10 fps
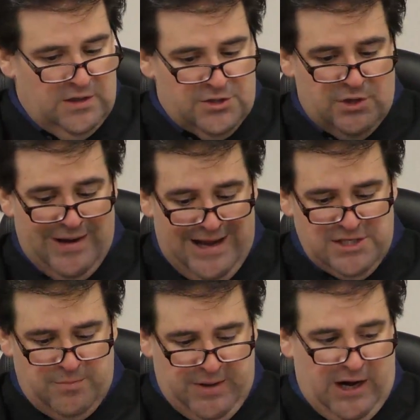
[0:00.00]
So
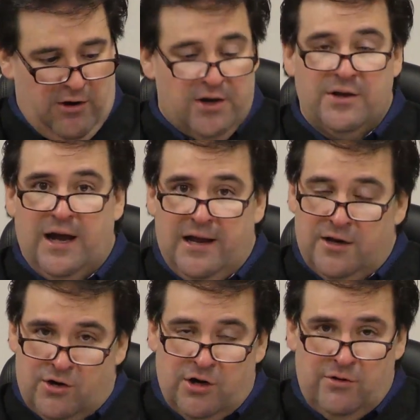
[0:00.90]
as a parent, I
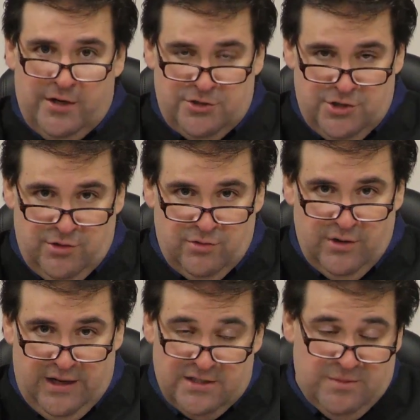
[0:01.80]
encourage
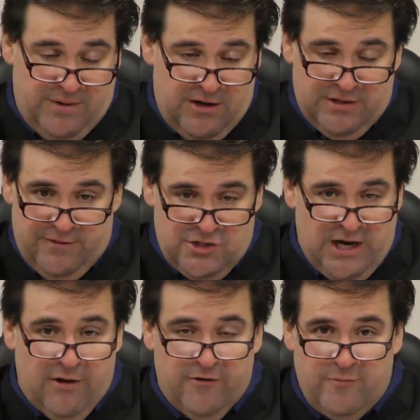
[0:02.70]
you, and as a parent of a
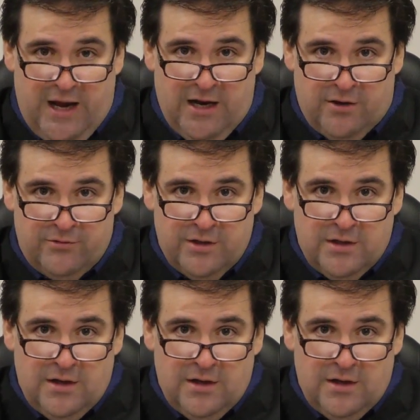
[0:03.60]
child of my own,